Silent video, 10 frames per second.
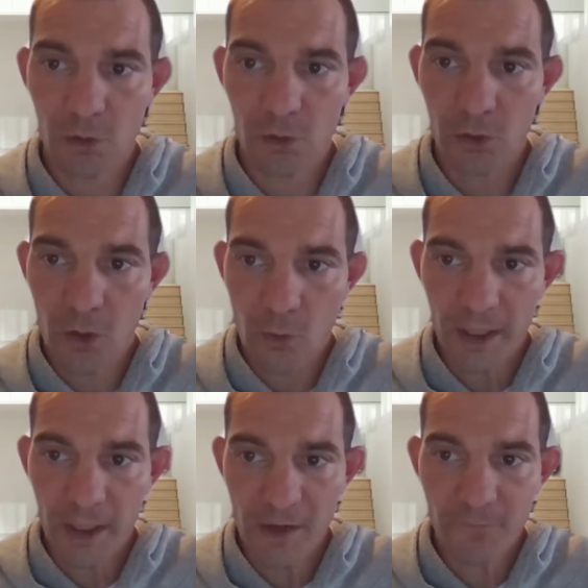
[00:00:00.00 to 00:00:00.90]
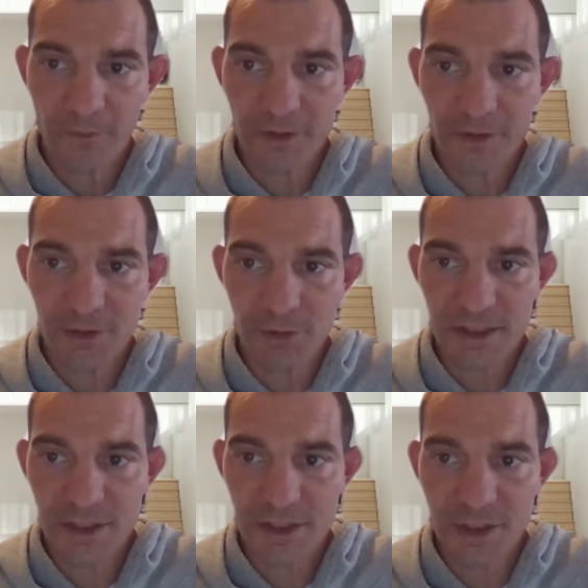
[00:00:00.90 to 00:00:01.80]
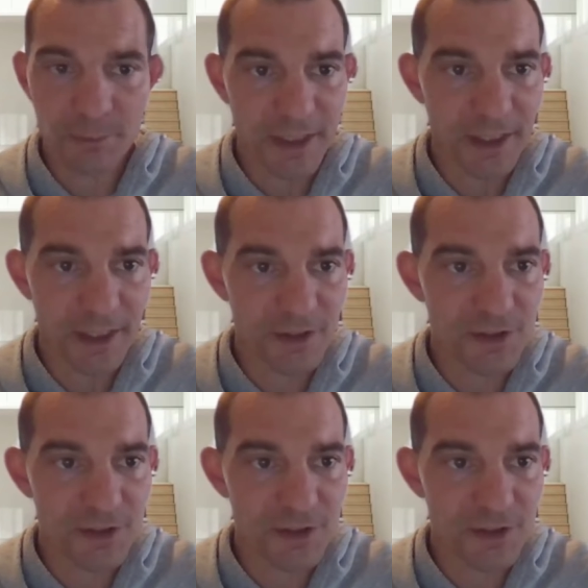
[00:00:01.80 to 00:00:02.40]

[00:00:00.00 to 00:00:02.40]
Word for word: So without further ado, let's jump